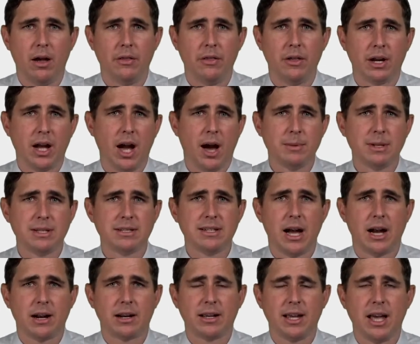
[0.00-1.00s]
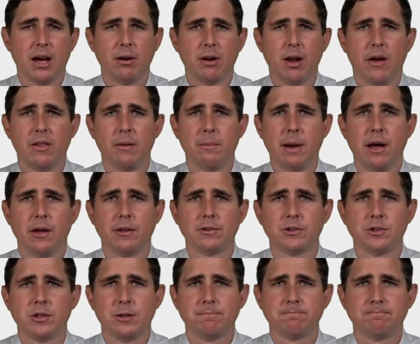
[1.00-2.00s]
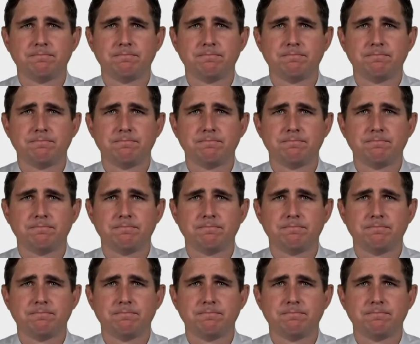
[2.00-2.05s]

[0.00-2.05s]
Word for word: the common stock account on the balance sheet.